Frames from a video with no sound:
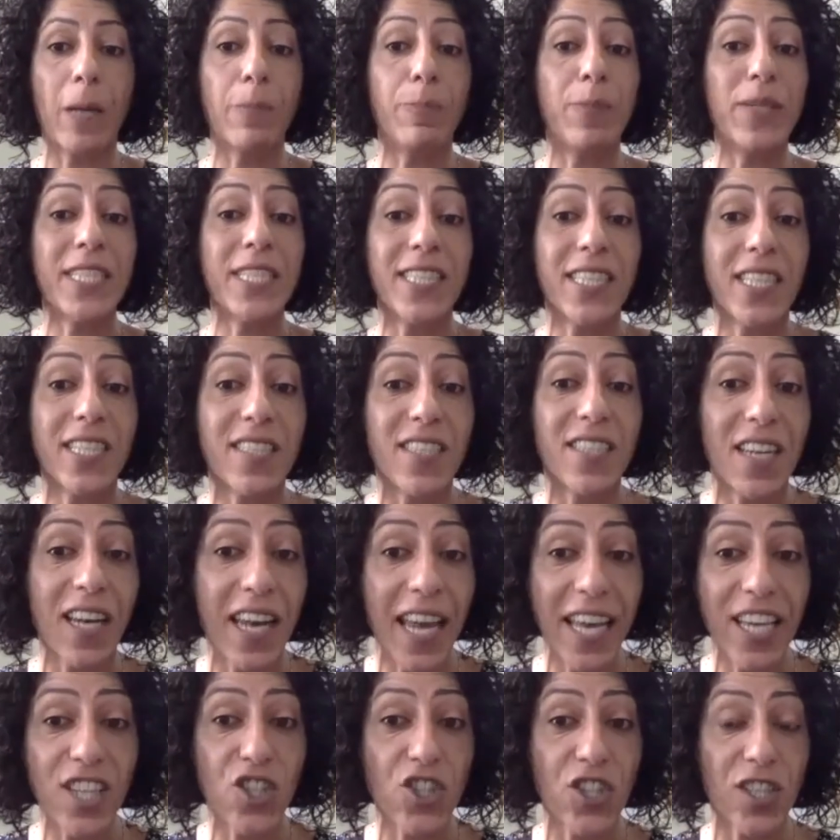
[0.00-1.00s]
business
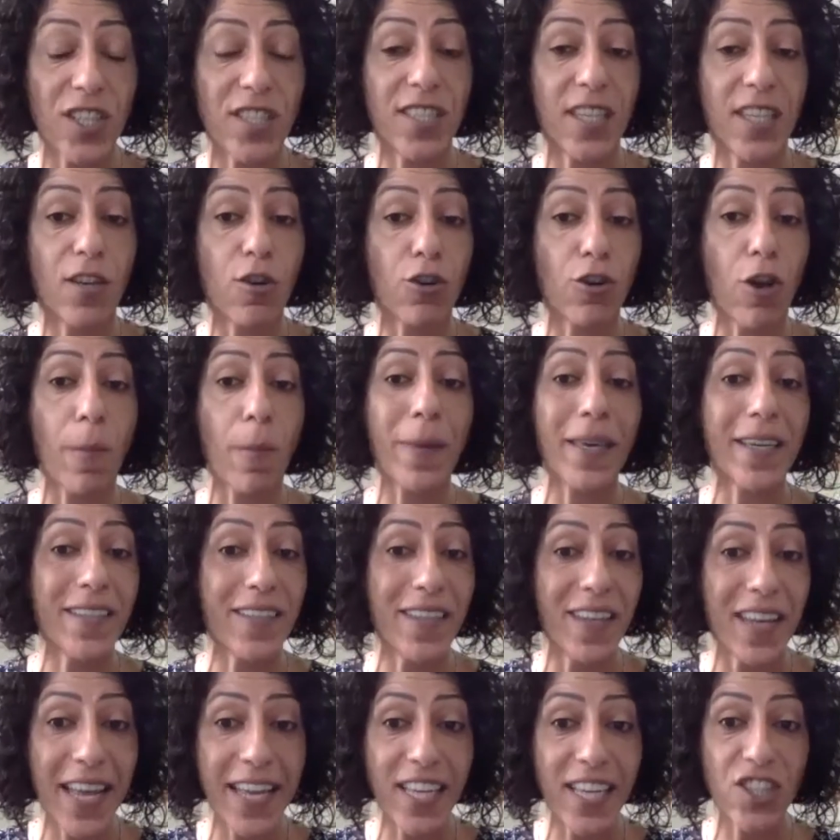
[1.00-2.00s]
relations, economic
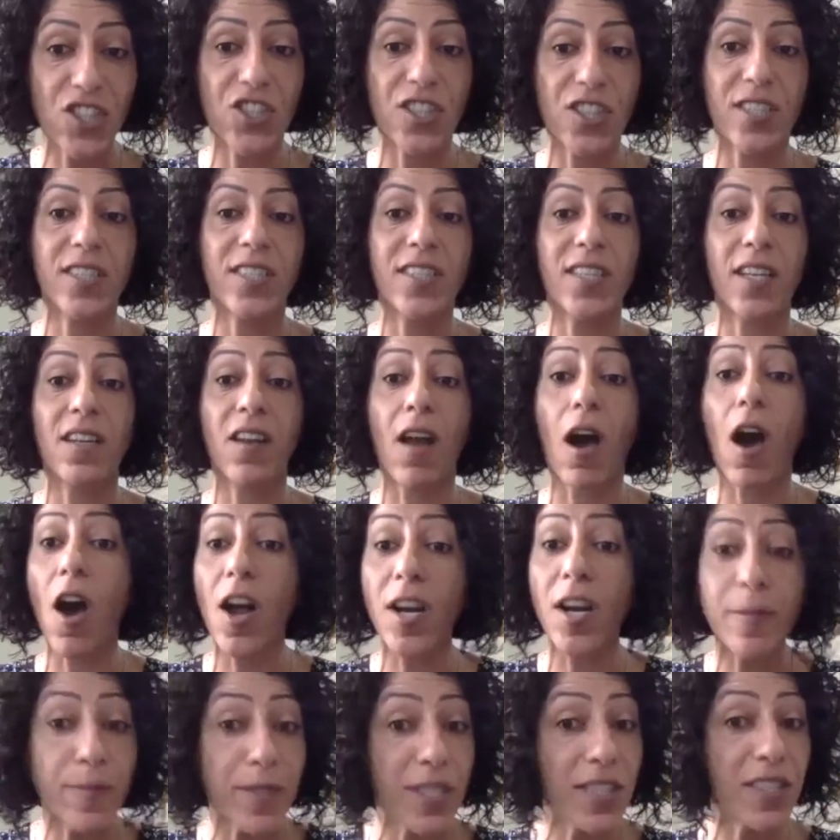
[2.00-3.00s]
relations and
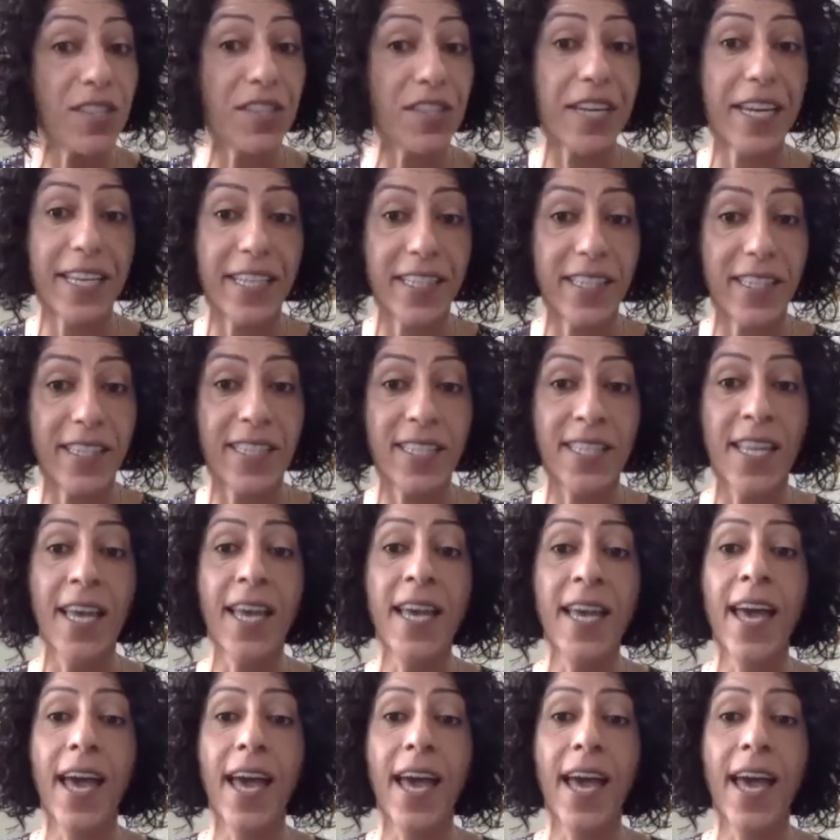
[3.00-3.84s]
arms trades.